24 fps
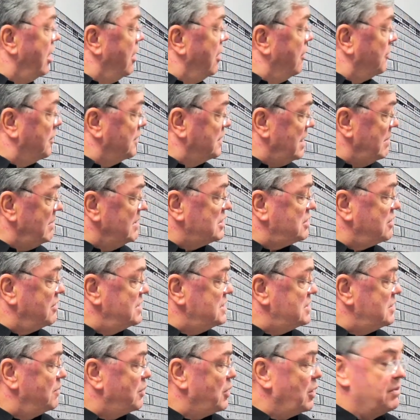For
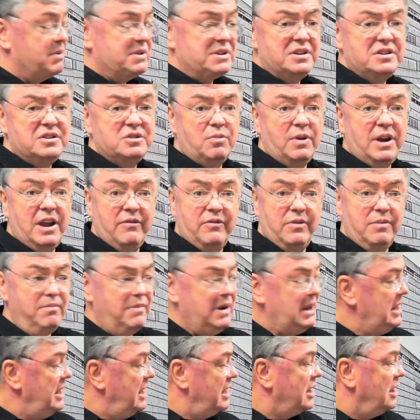demonstration purposes, we have a
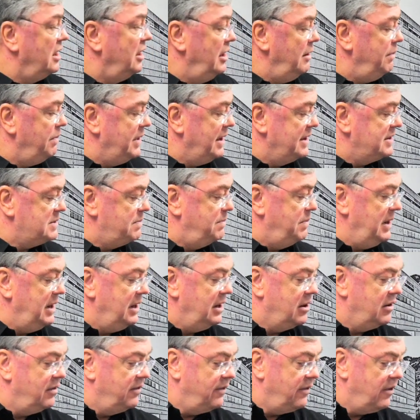media clip that's
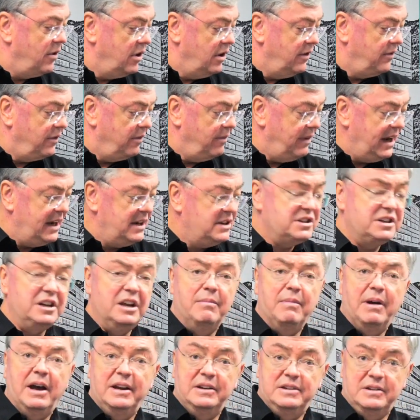being converted from
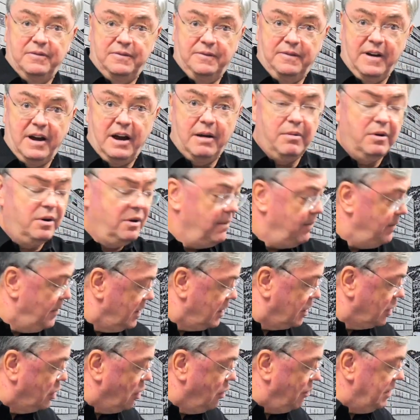HDMI to fiber,
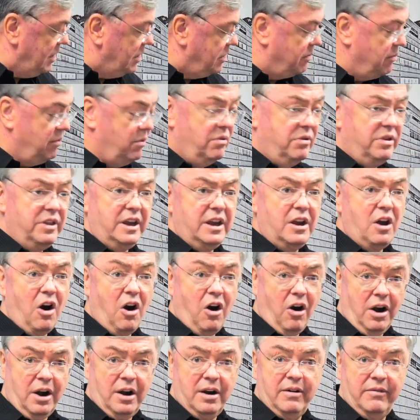going through the
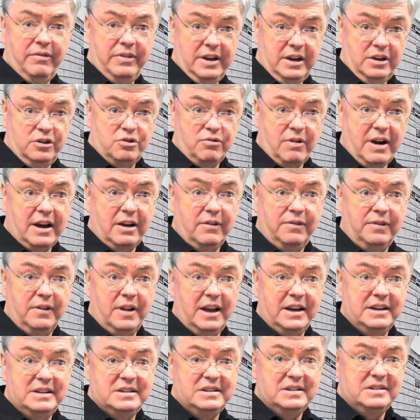heart of the
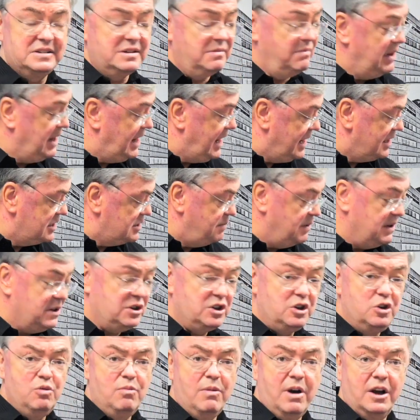DRAGONFLY system, the
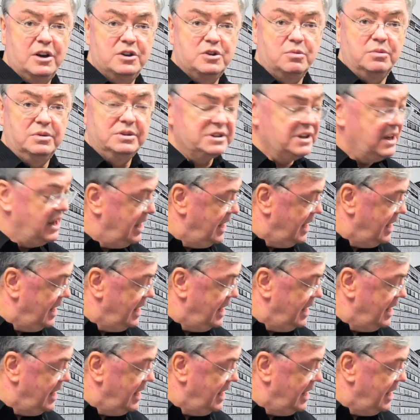XB2 modules.